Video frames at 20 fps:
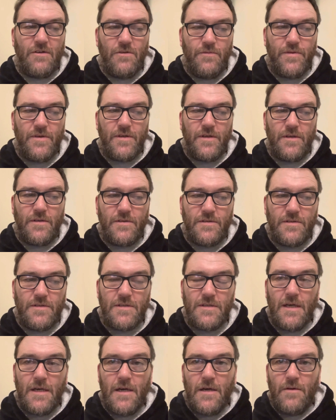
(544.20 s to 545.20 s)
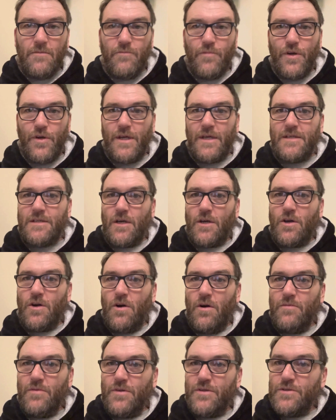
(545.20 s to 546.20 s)
opinions, but it's a
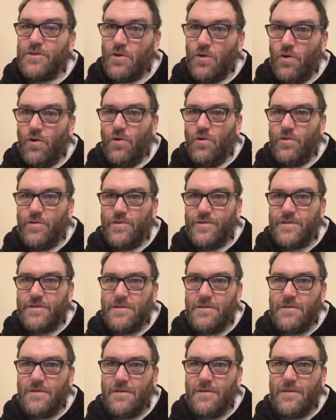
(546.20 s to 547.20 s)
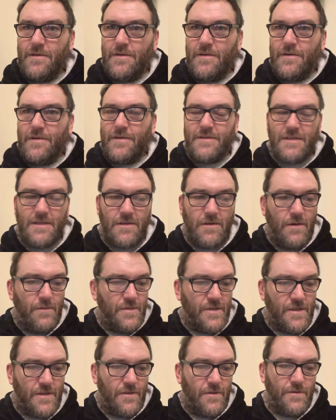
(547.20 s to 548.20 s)
common cause. It's a
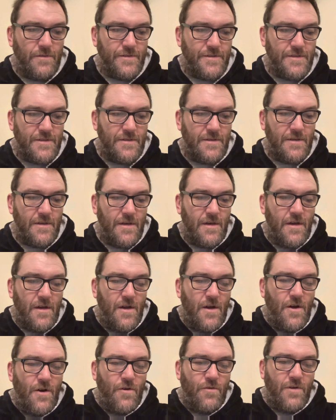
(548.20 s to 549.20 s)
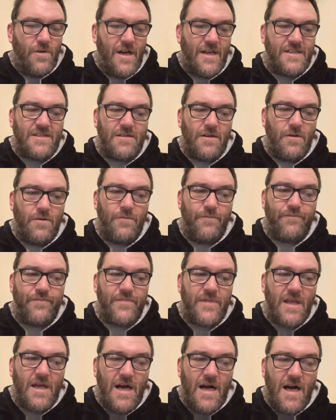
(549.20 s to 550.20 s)
common cause. Right, so
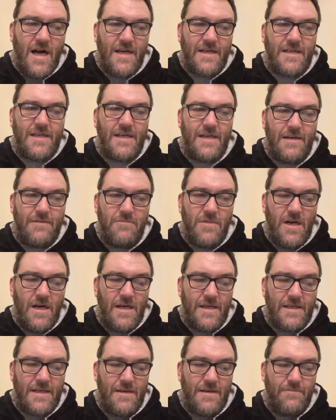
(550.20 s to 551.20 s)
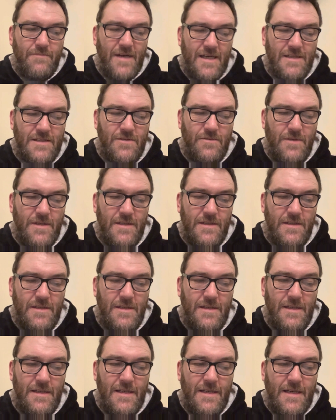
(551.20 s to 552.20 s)
I came back to it
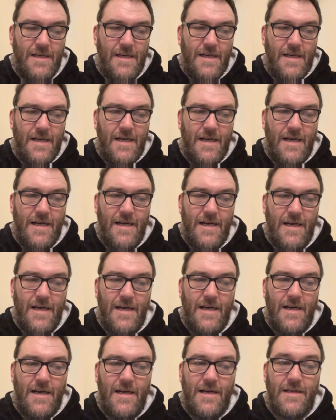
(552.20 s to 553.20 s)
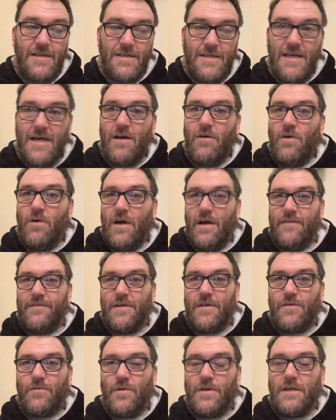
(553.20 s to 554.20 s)
now after
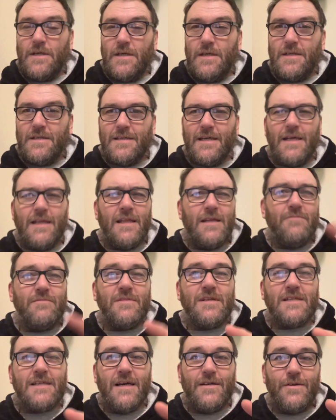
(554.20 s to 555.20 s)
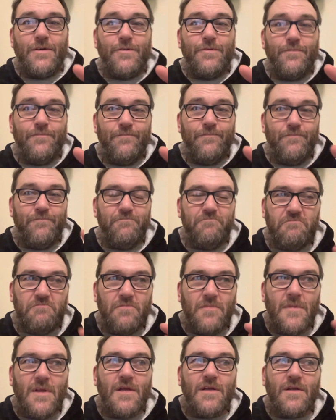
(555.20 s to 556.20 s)
3 years. And let me tell you,
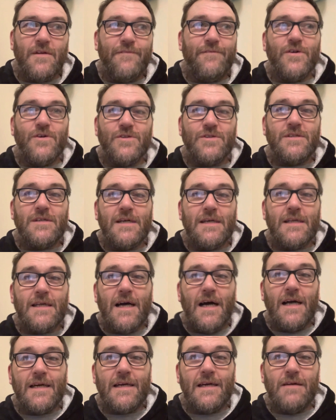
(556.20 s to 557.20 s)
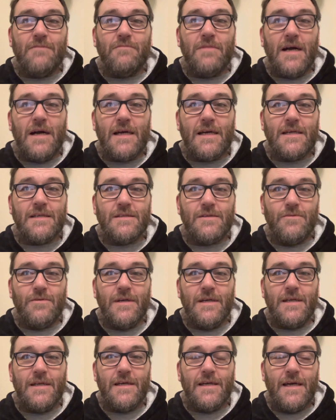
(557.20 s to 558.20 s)
the first year that I came back into it,